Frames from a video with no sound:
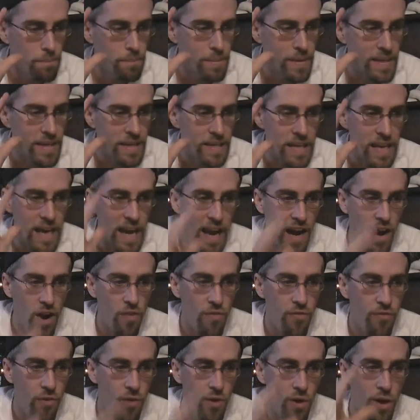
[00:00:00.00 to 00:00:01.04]
be
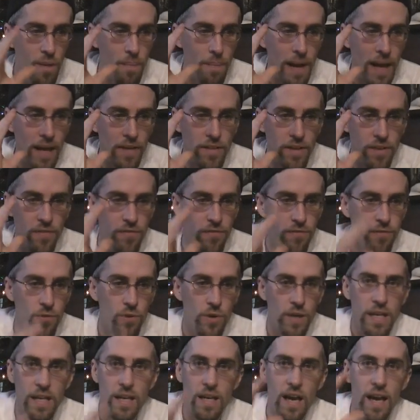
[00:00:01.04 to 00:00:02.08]
careful about the
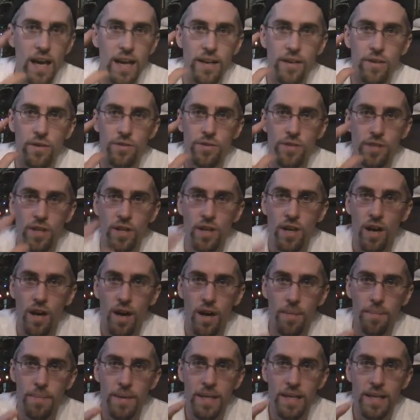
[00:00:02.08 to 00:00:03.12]
49ers
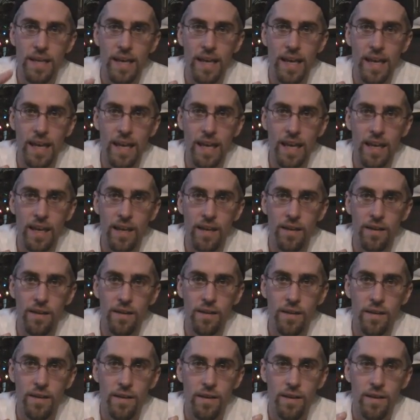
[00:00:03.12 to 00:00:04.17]
coming in